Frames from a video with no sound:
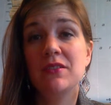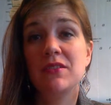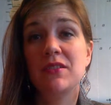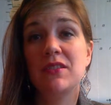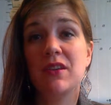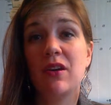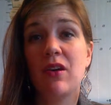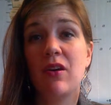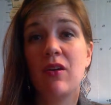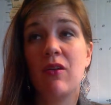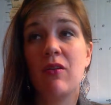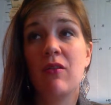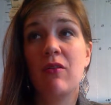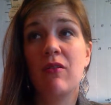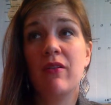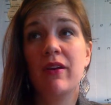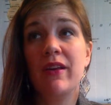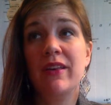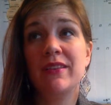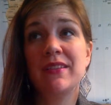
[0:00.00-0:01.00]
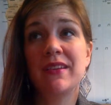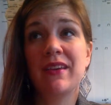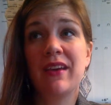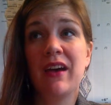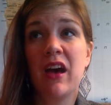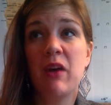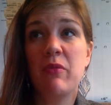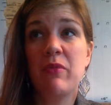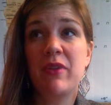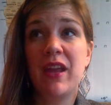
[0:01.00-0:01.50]
So it's a
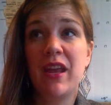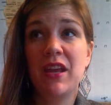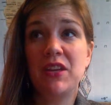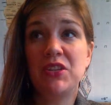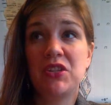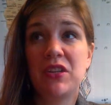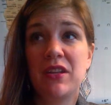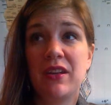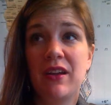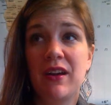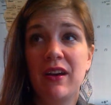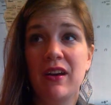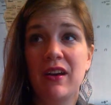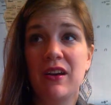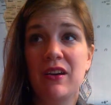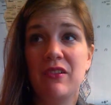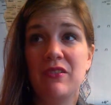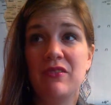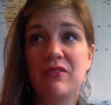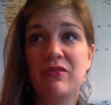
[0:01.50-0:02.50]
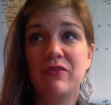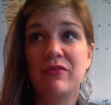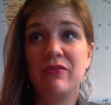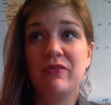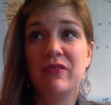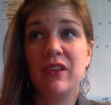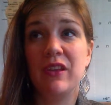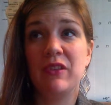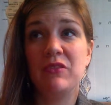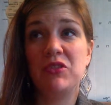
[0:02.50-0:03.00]
combination
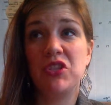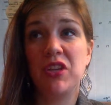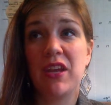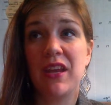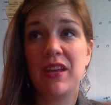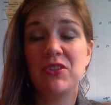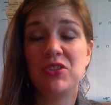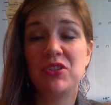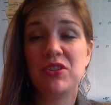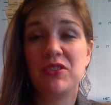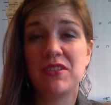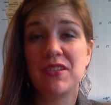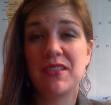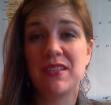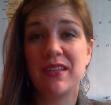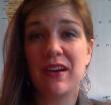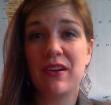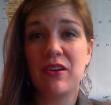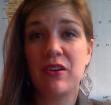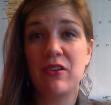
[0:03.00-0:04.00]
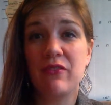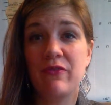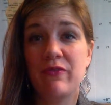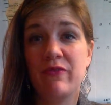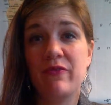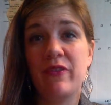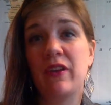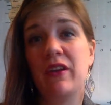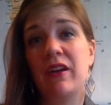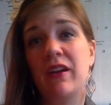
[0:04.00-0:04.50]
of, change
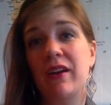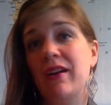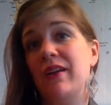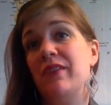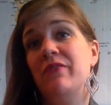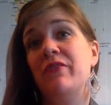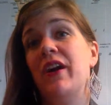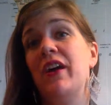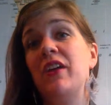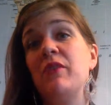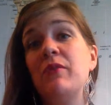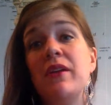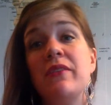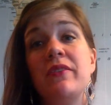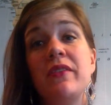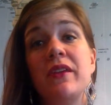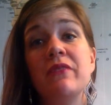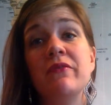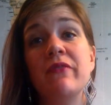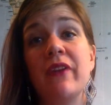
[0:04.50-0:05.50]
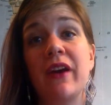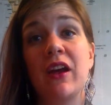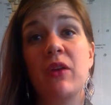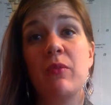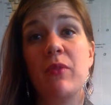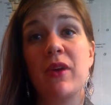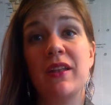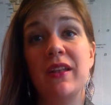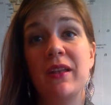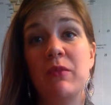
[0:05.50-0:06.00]
yourself, evaluate the
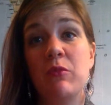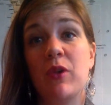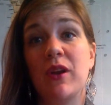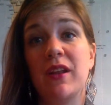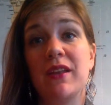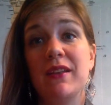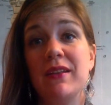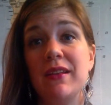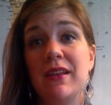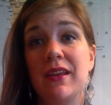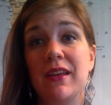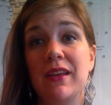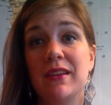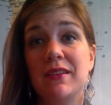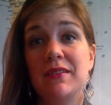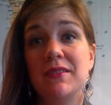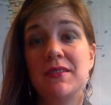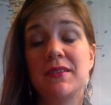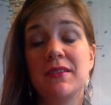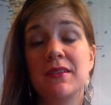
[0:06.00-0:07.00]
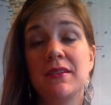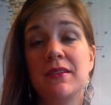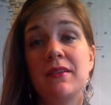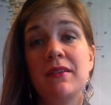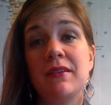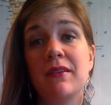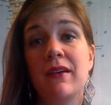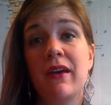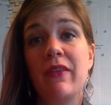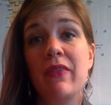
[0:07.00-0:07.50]
environment and what it needs,
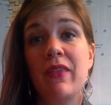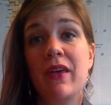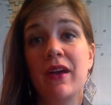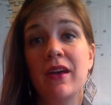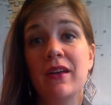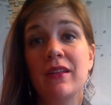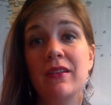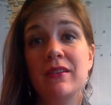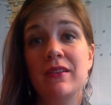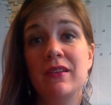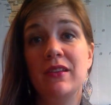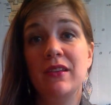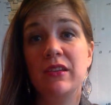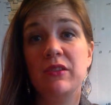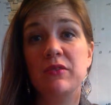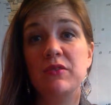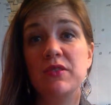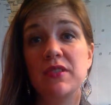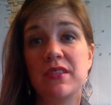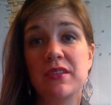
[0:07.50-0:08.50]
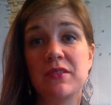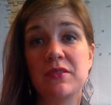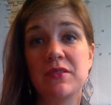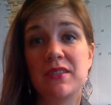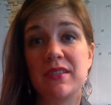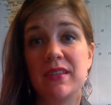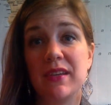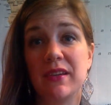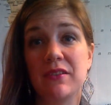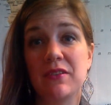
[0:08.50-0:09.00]
and then use
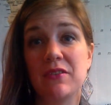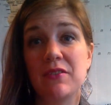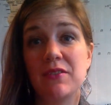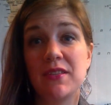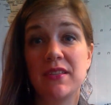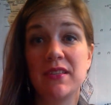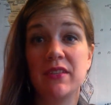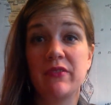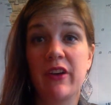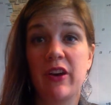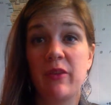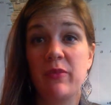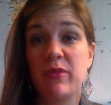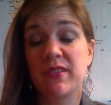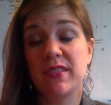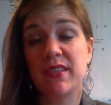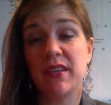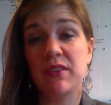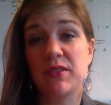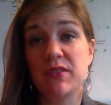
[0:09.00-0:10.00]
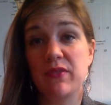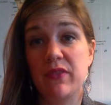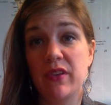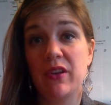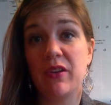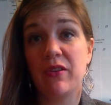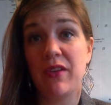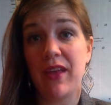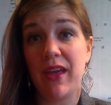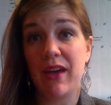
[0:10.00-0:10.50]
those skills and develop the skills if you
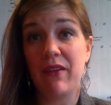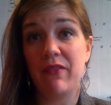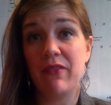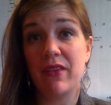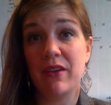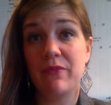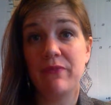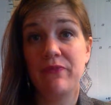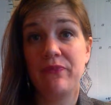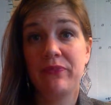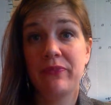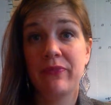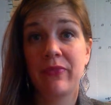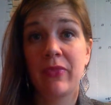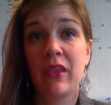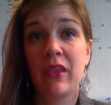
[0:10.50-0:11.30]
don't have them.